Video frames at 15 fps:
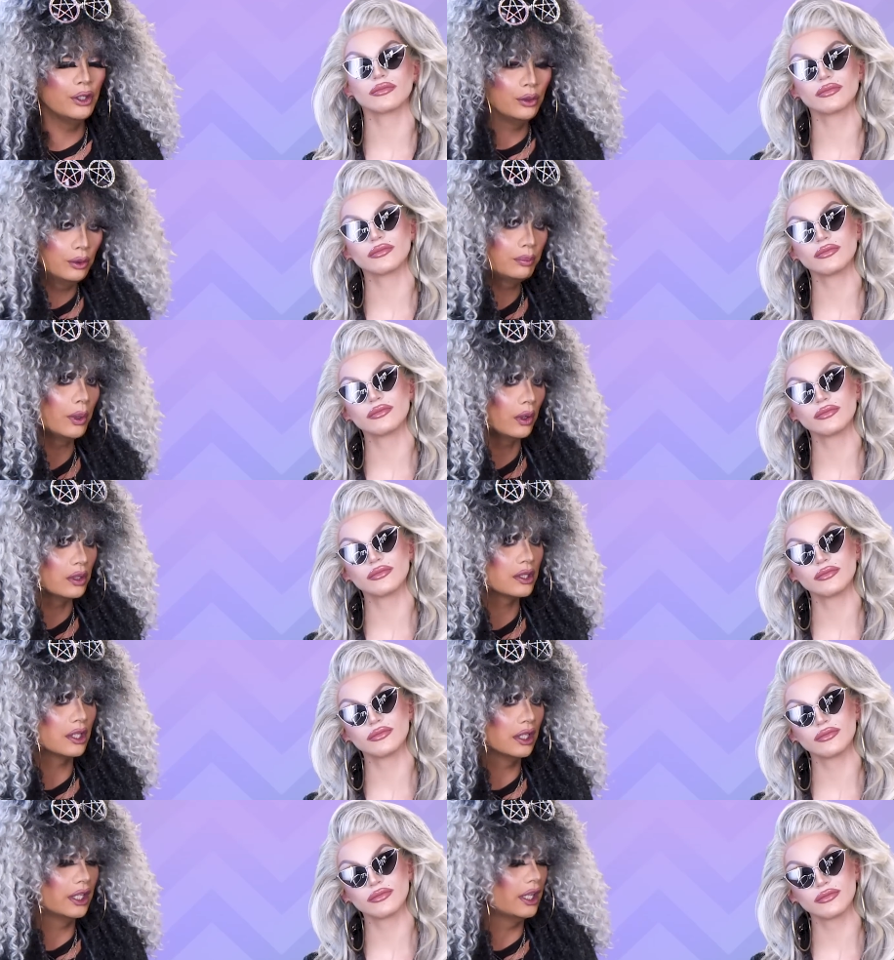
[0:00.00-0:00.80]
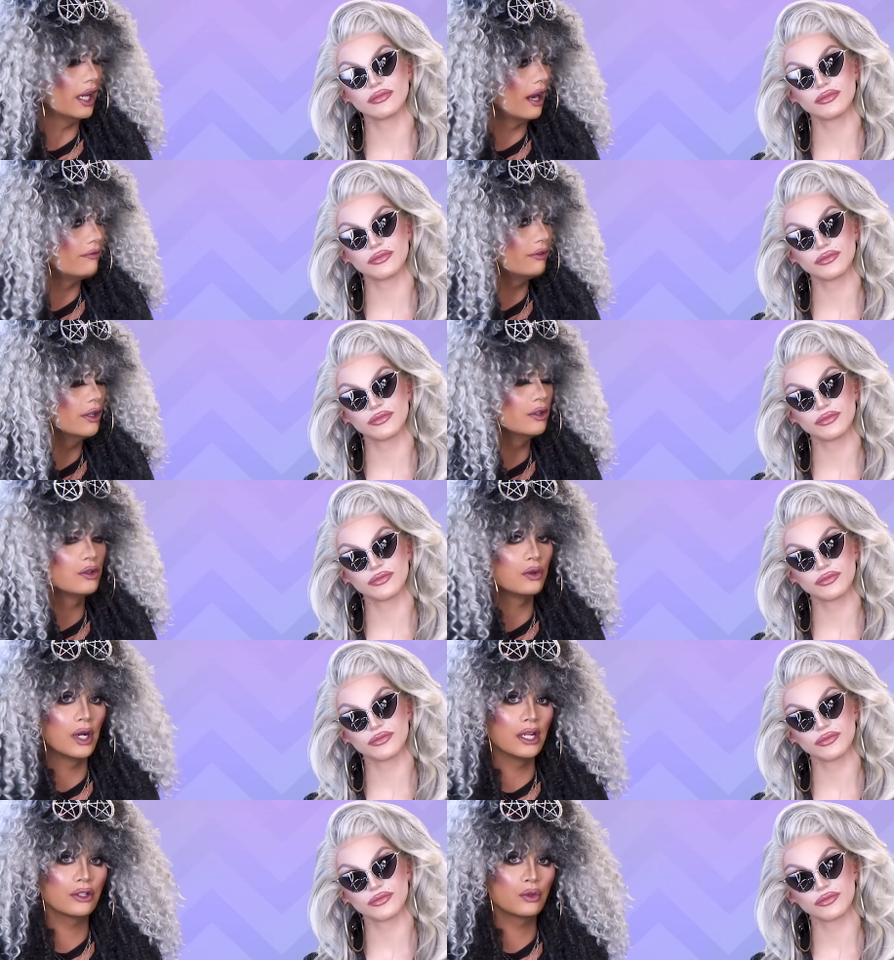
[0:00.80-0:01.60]
Speaker 1: you personally ever
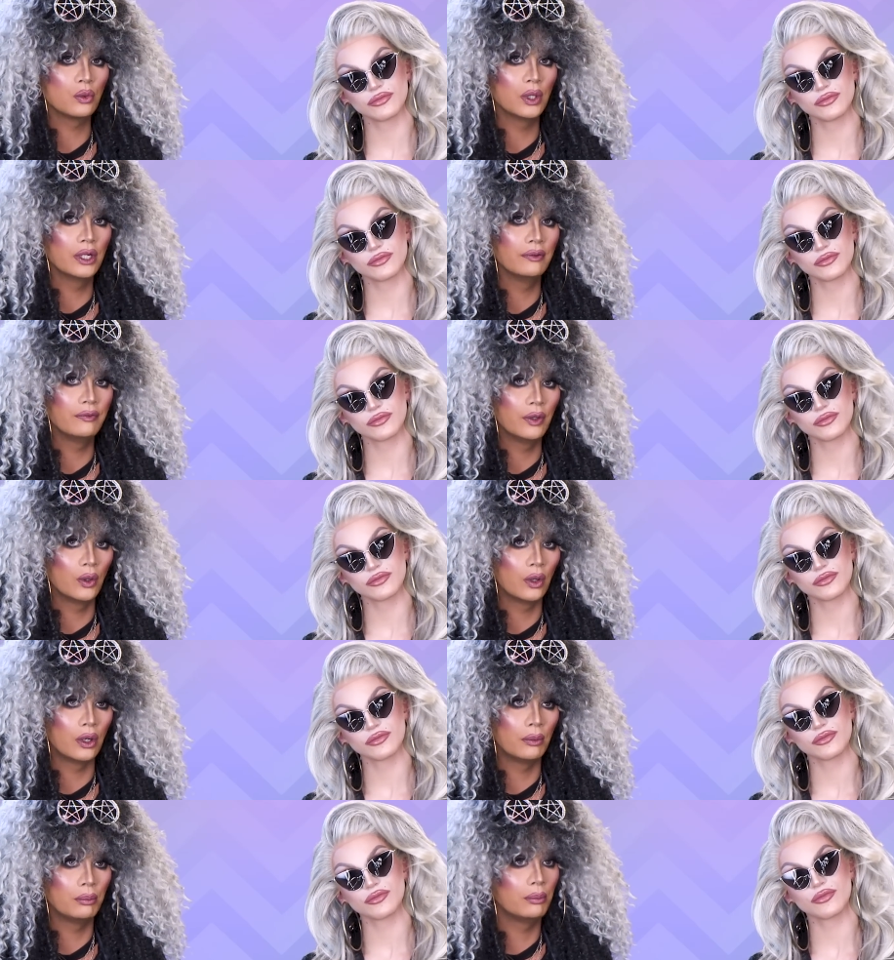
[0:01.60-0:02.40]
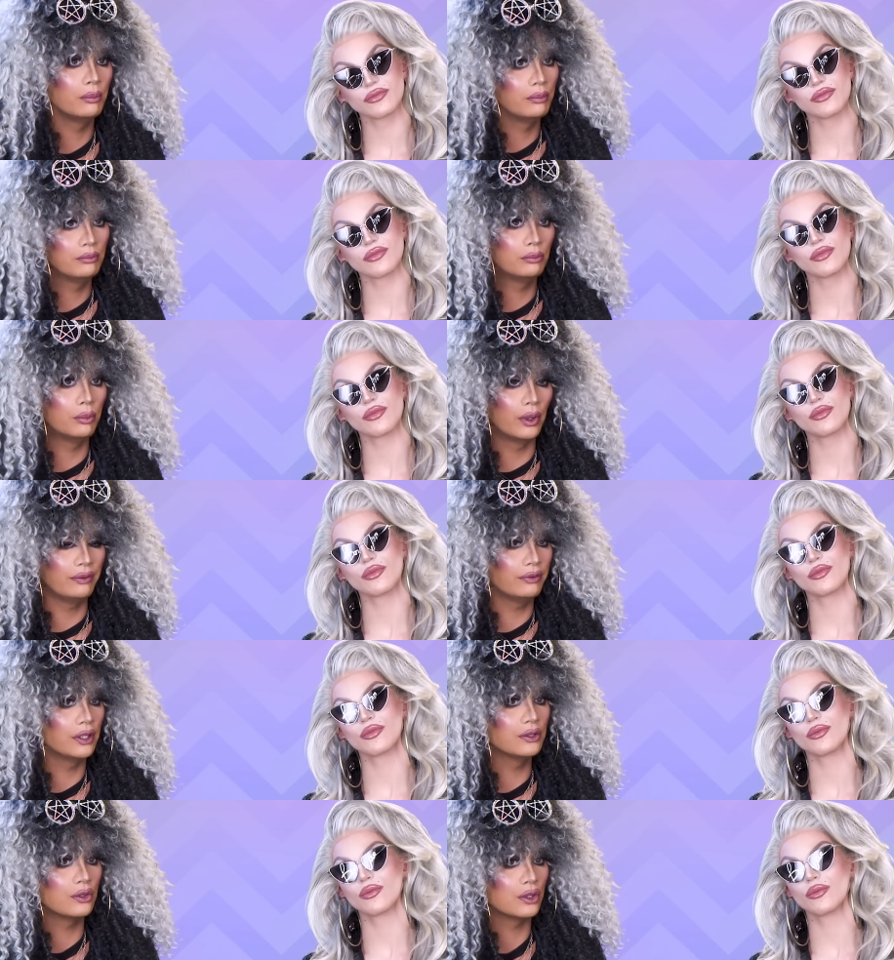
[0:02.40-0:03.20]
dressed one of your
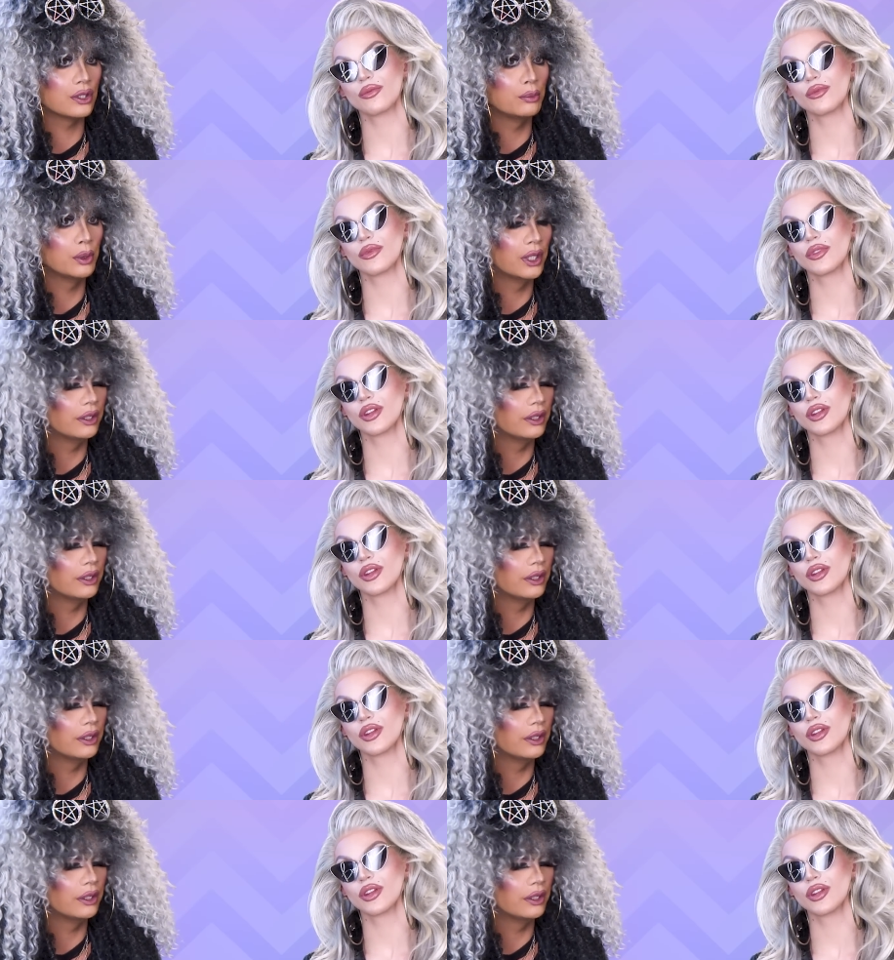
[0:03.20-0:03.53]
boyfriends or someone